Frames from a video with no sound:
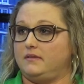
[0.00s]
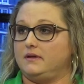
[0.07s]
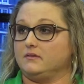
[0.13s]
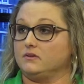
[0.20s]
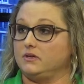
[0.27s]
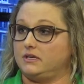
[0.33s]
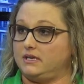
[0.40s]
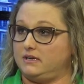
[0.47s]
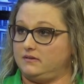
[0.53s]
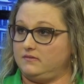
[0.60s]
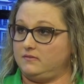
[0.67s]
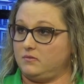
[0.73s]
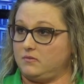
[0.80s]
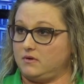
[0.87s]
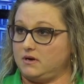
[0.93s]
they're looking
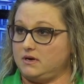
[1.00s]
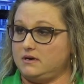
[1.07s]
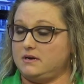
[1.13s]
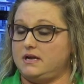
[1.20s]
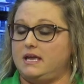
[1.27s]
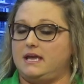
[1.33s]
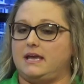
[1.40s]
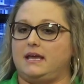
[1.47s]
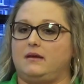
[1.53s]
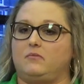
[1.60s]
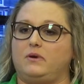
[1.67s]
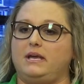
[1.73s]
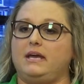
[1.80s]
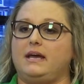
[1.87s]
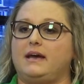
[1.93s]
for,
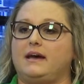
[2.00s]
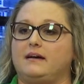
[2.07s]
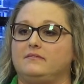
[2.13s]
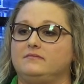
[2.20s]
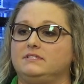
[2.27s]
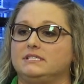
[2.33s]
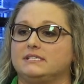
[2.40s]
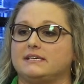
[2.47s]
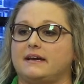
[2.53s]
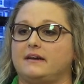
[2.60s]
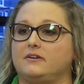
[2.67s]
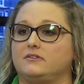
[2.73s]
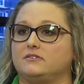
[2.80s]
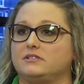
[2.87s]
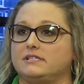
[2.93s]
and we have
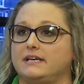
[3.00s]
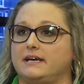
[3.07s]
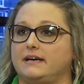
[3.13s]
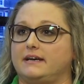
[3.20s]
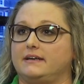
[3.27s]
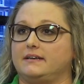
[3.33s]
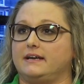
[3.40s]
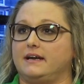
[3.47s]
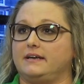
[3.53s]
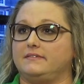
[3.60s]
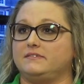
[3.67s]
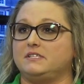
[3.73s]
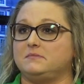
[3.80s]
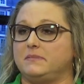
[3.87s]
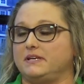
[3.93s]
designers that kind
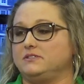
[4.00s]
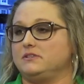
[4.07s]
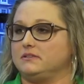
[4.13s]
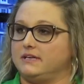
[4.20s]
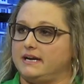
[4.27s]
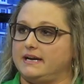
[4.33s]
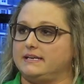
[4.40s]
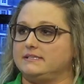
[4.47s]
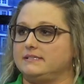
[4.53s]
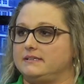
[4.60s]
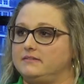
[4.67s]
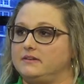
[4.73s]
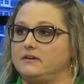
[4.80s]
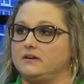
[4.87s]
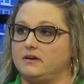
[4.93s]
of specialize
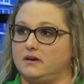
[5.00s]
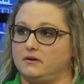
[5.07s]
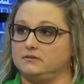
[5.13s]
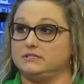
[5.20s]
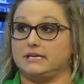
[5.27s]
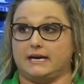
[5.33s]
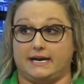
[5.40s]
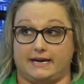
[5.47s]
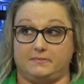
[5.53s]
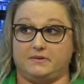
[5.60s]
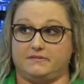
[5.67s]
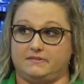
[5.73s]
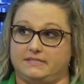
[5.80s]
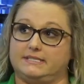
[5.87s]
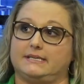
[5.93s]
in their own type
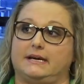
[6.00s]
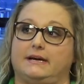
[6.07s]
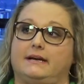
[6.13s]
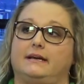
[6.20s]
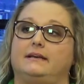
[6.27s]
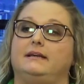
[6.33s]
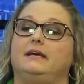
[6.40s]
of design.